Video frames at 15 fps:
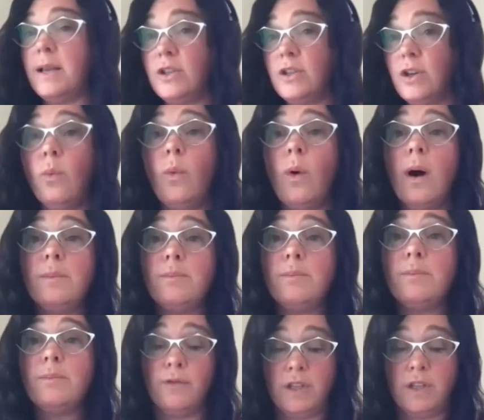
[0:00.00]
I don't
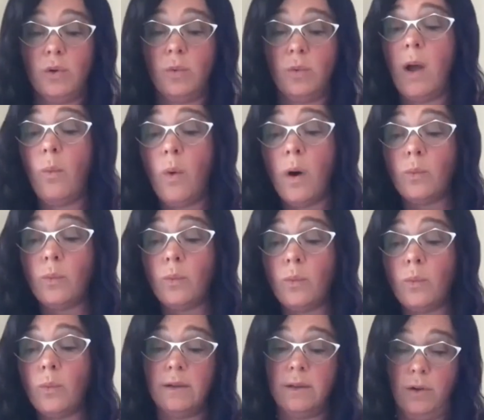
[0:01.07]
want perfect you. I
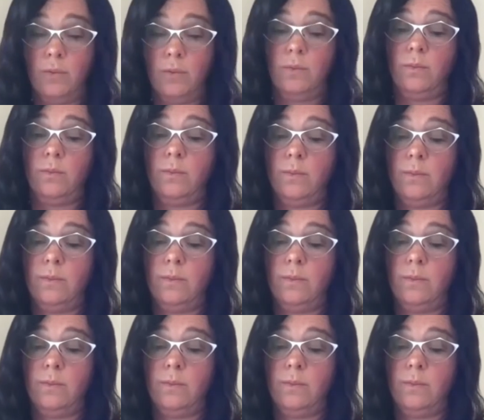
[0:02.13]
want real you.